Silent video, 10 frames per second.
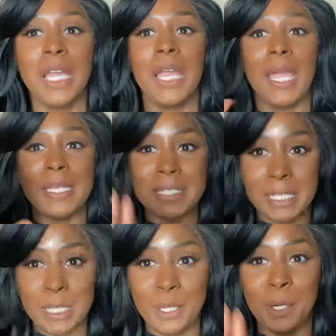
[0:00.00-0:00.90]
It's a
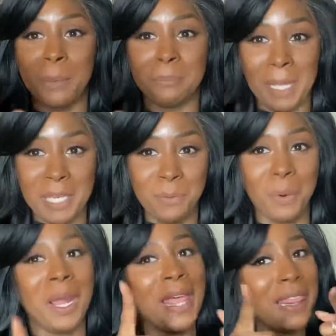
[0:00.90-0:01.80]
get up, make it
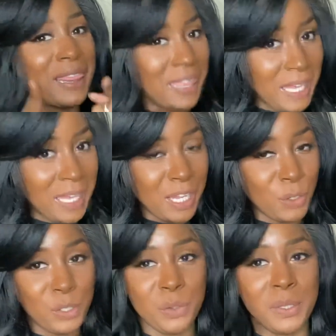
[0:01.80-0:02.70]
work, then
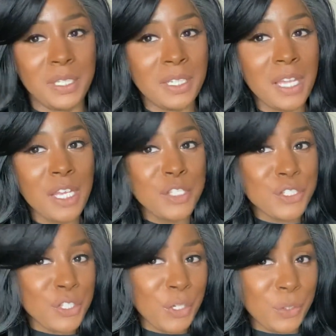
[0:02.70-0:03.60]
go unit.
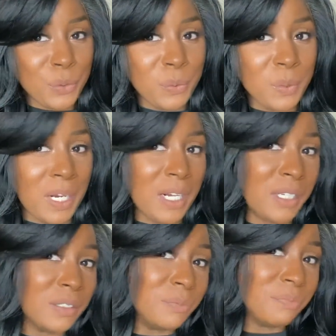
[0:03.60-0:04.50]
So
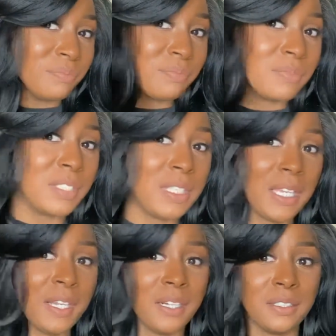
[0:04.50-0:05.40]

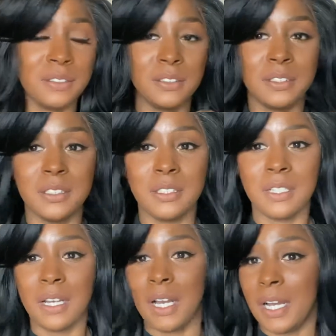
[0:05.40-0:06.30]
yeah,
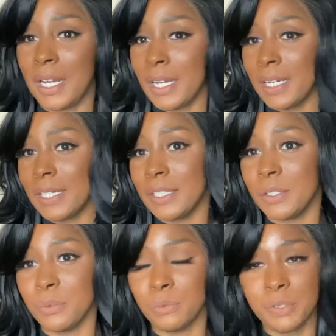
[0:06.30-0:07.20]
I
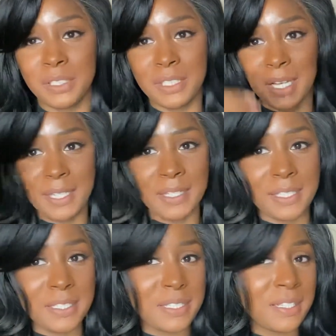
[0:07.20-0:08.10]
really like
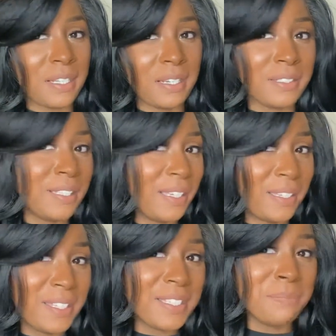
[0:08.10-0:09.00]
this.
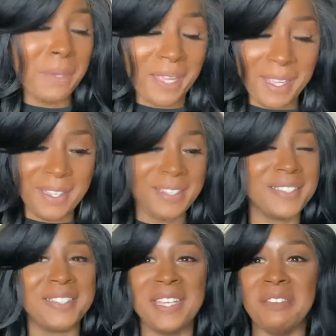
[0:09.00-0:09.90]
Again, this bang
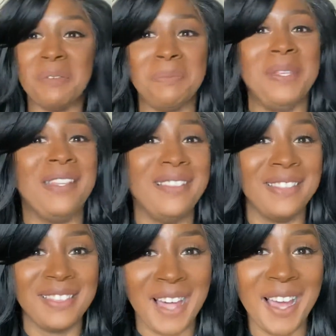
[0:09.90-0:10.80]
is giving me
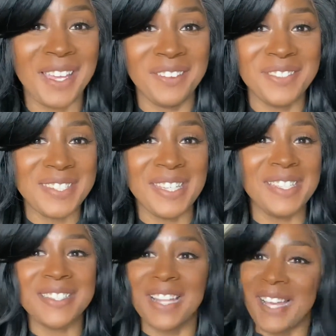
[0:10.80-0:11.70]
life,
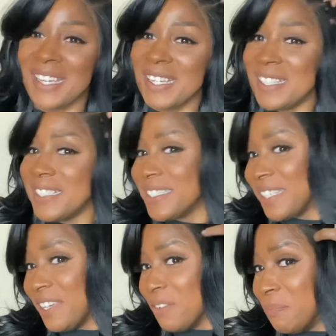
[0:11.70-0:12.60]
sis. Like, it is
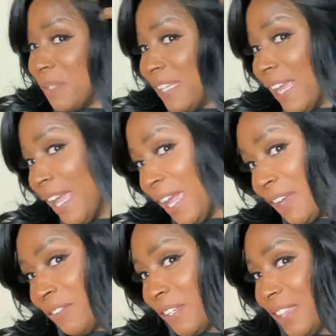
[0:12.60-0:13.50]
giving me
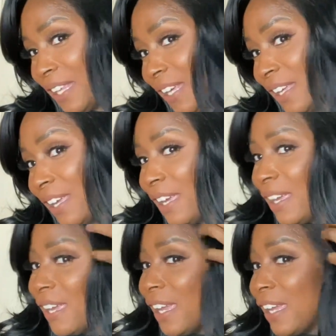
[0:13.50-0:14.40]
everything.
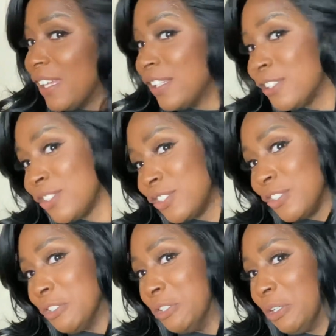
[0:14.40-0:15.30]
It
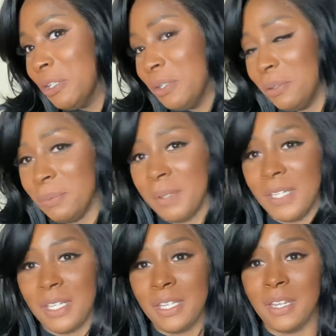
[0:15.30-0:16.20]
is so
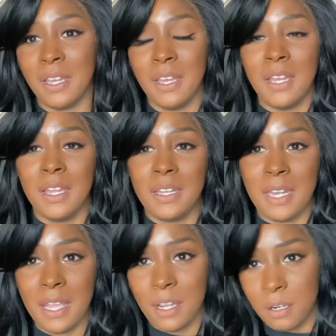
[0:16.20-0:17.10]
pretty.
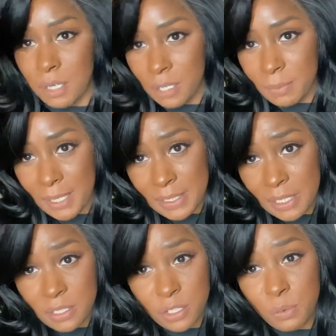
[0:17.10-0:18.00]
Now, I
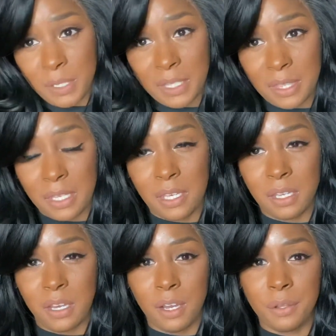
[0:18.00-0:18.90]
didn't do
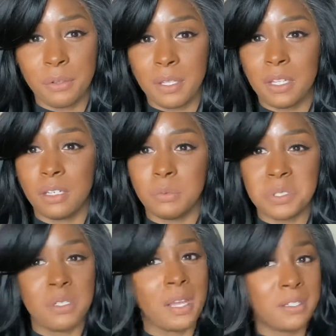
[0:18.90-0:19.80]
anything other than
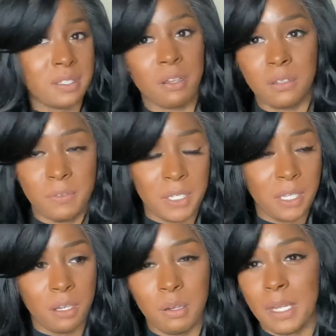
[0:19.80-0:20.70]
what you guys saw in the
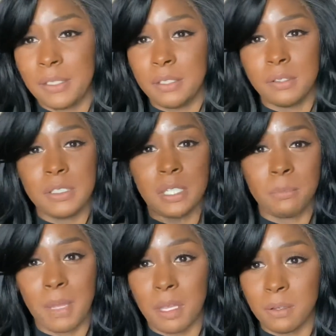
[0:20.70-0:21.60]
video. literally took
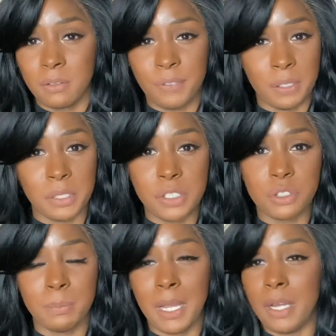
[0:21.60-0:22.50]
my
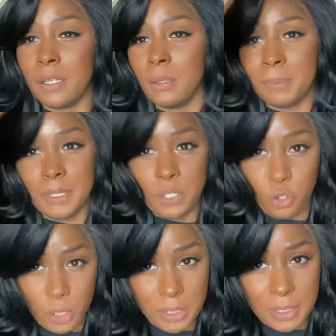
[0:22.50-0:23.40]
foundation powder, put it
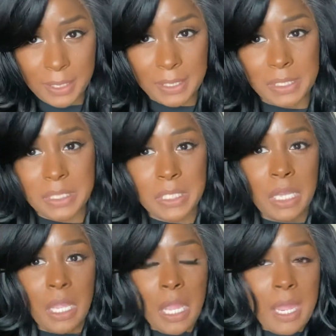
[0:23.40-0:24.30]
on the lace,
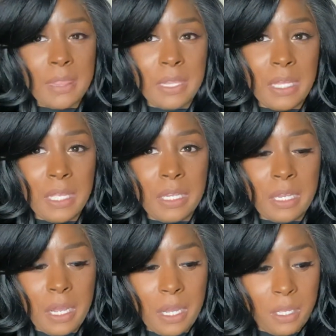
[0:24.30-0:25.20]
and
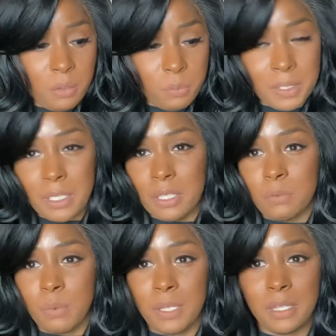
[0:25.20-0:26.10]
then I went
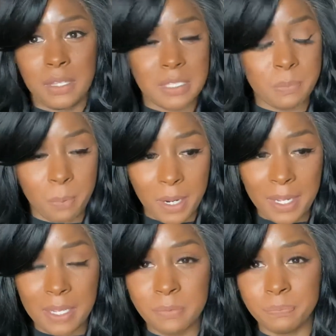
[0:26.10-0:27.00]
in with
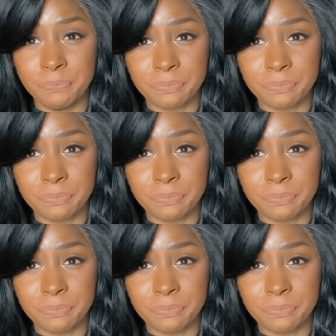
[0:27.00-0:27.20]
spray.